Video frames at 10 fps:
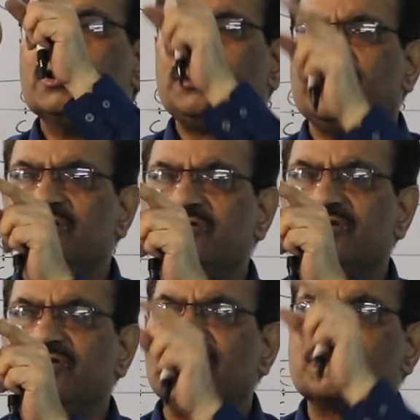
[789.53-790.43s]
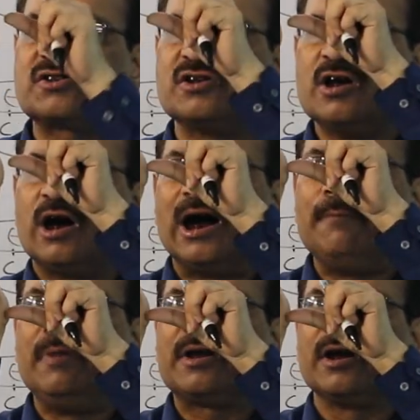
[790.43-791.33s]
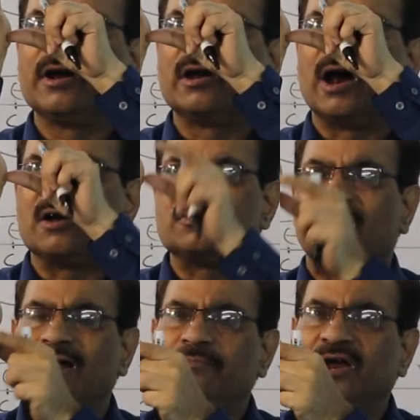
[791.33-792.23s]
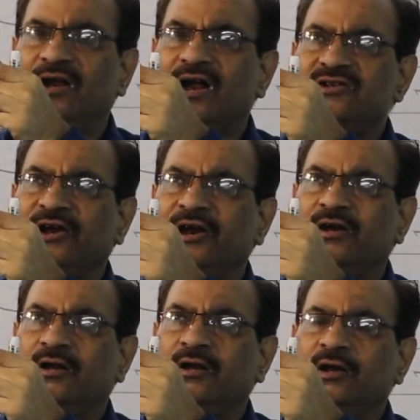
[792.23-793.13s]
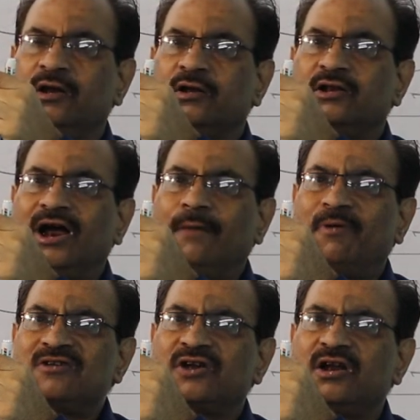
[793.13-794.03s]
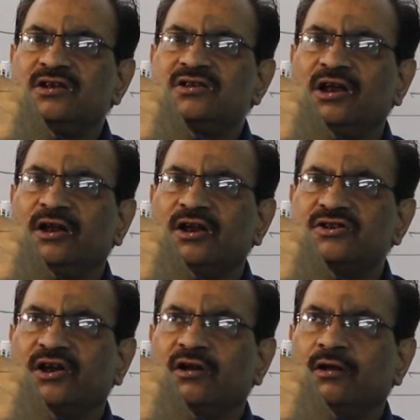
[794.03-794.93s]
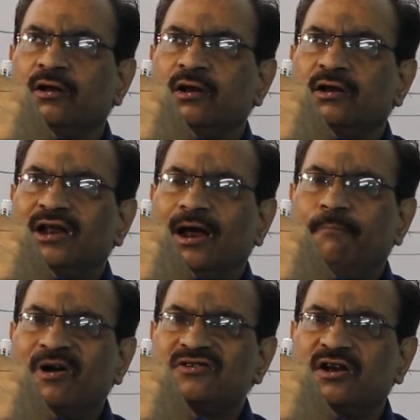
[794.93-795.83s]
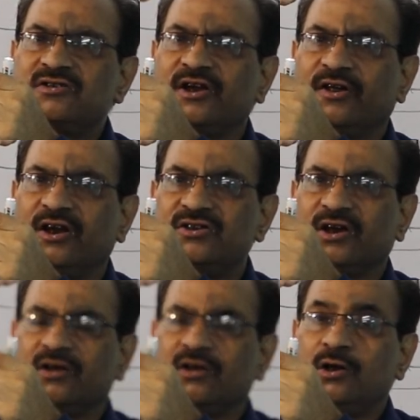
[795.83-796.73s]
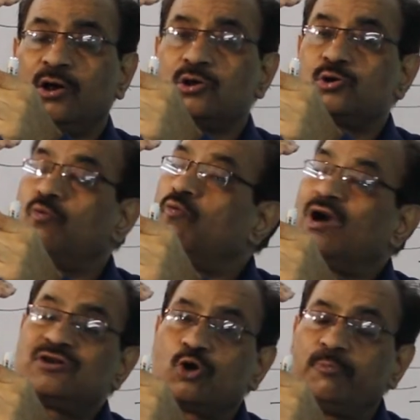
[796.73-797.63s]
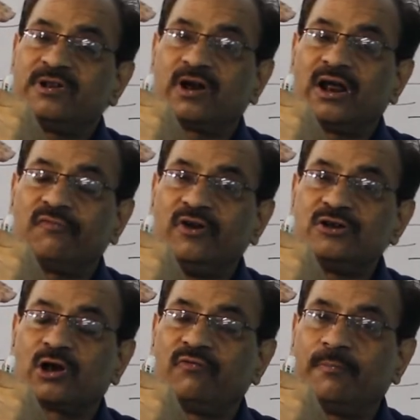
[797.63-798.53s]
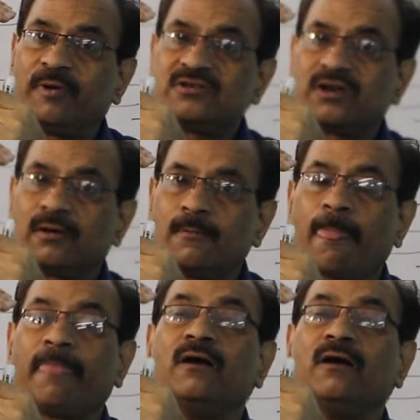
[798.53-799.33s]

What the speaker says: See this distance, I am making it large, I am enlarging it, the aperture is increasing, the aperture is decreasing. So what should be the definition of aperture?